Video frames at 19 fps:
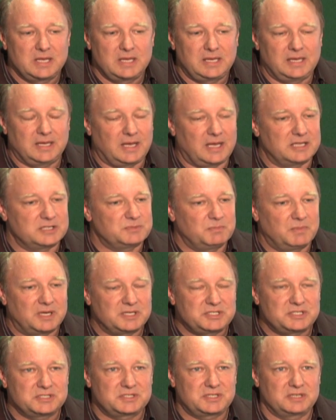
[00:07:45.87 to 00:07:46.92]
as
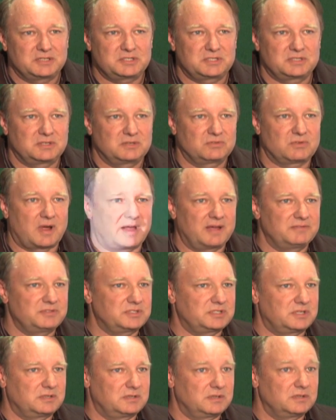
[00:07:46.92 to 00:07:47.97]
much as this
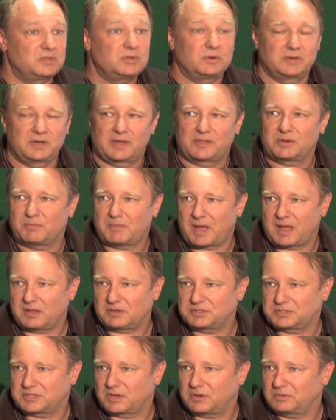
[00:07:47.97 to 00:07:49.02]
drives to another
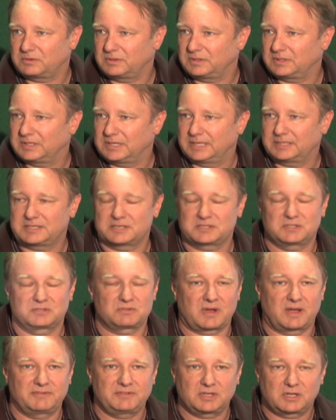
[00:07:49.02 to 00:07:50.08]
milestone, it doesn't
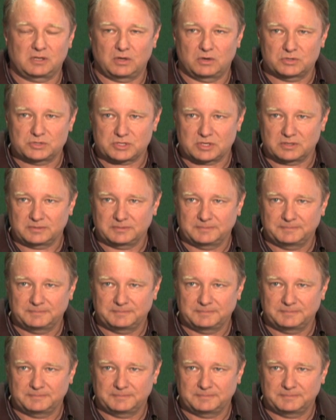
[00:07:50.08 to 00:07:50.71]
drive to closure.